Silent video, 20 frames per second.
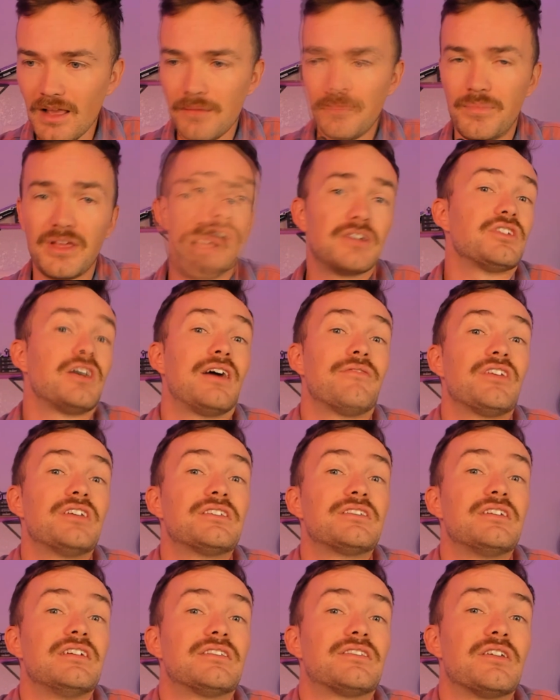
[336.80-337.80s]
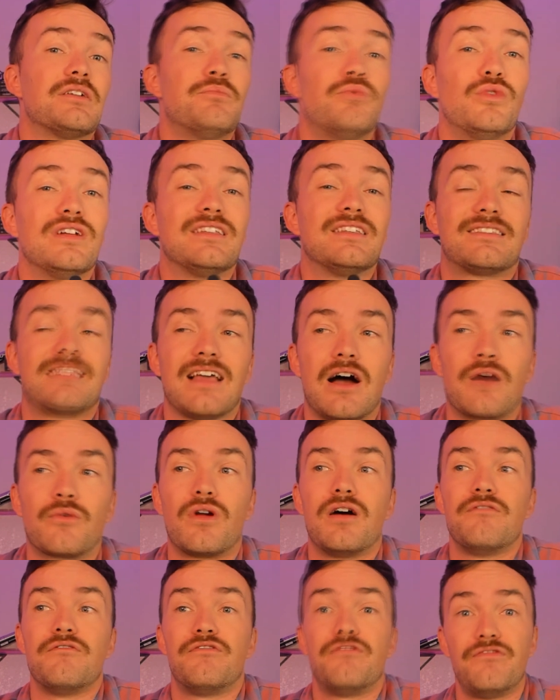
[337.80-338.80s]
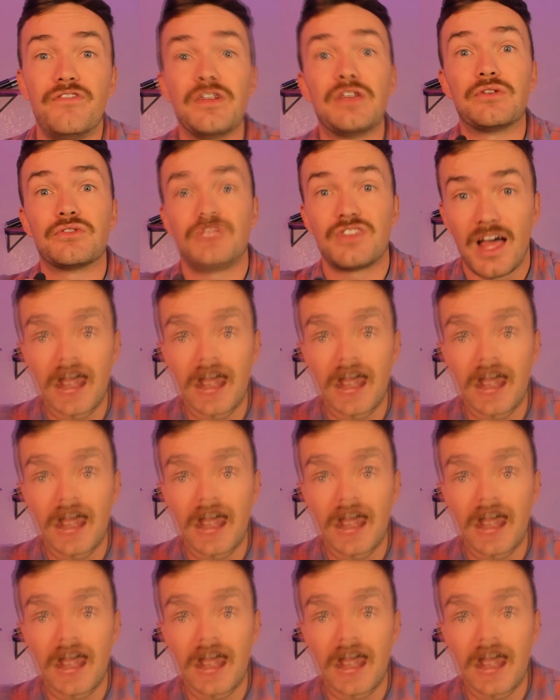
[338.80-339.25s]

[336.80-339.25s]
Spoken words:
because obviously at some point Sauron figures